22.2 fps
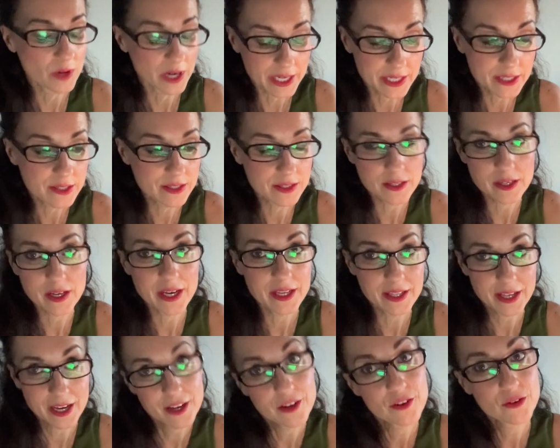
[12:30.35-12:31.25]
And
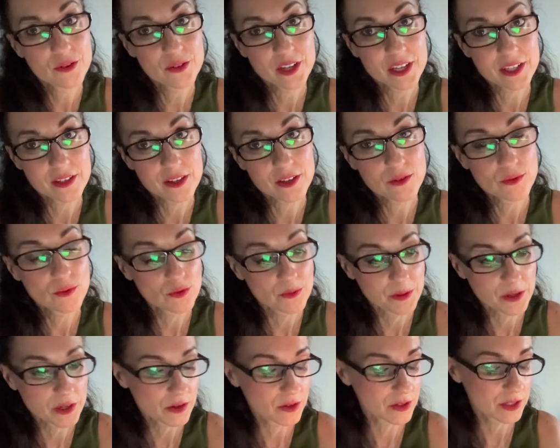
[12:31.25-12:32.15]
I know that they do,
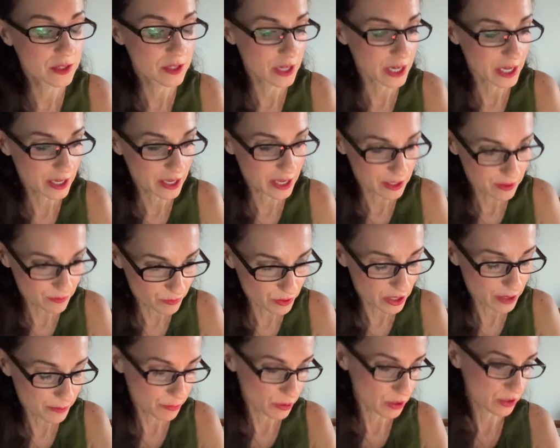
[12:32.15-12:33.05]
because I get
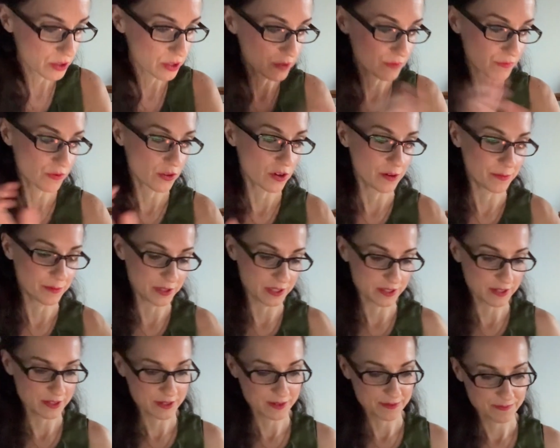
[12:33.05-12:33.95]
really positive
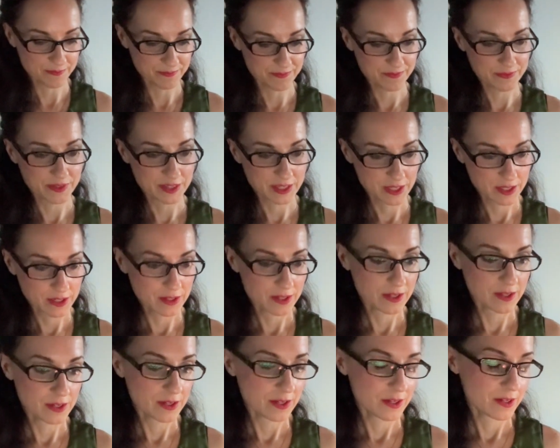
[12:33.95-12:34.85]
comments.
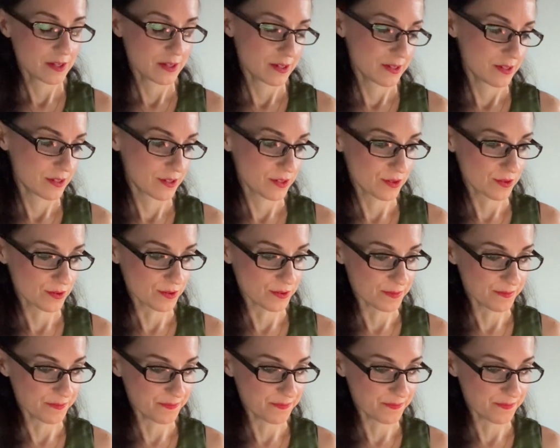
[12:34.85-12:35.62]
So,